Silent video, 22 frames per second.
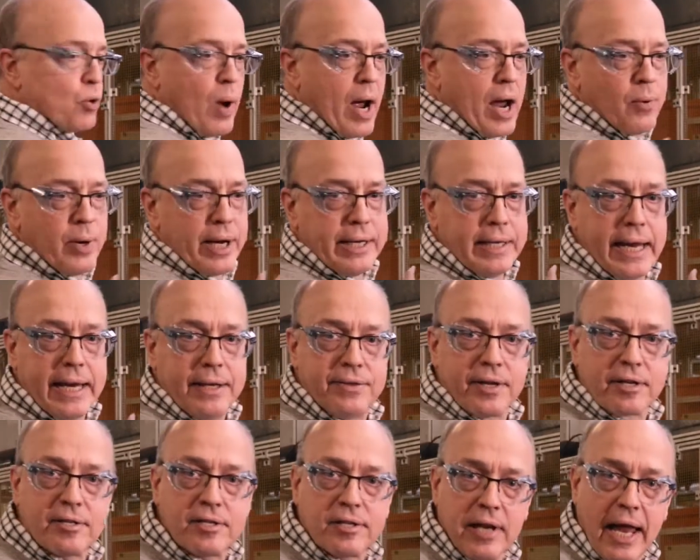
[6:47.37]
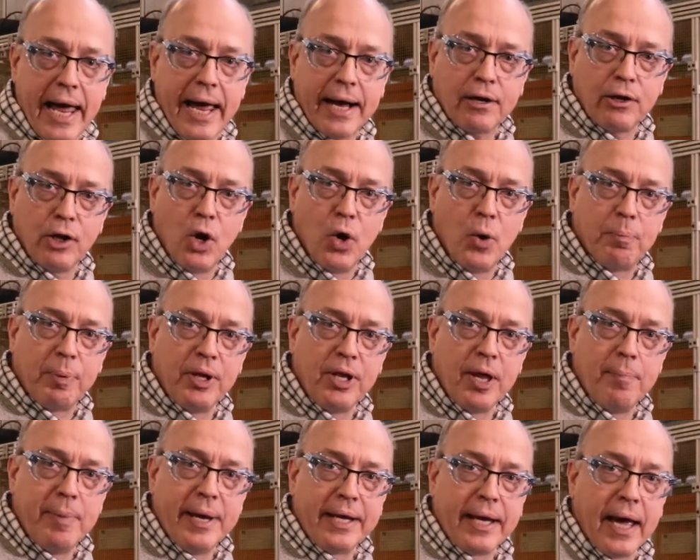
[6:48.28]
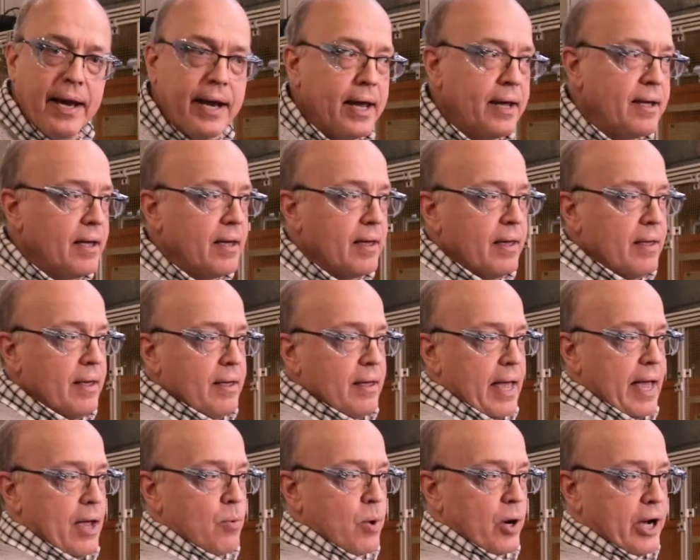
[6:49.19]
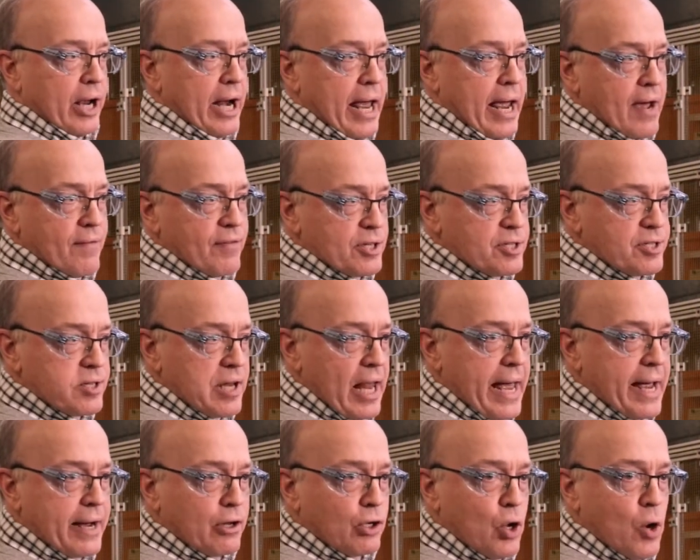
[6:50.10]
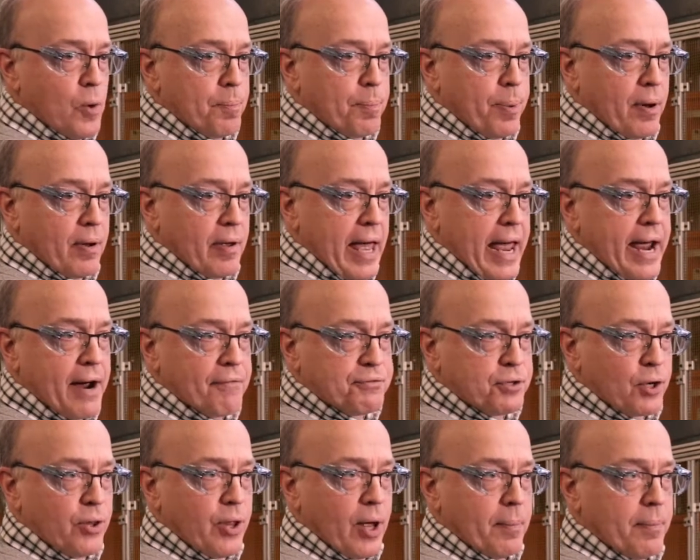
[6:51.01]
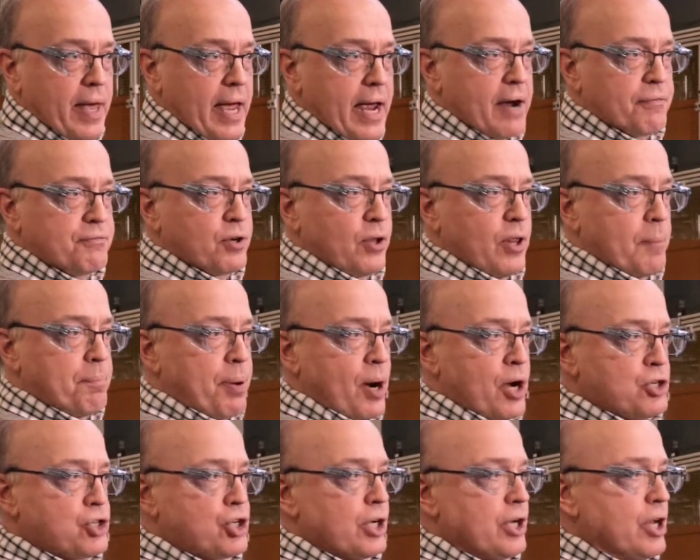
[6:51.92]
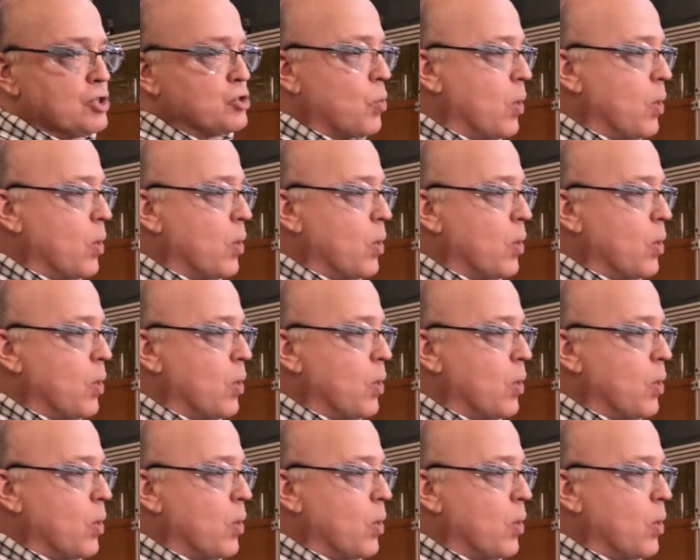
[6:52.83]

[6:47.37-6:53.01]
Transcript: why we need the slack loop in the beginning, and we're gonna have a slack loop after the, after the punching as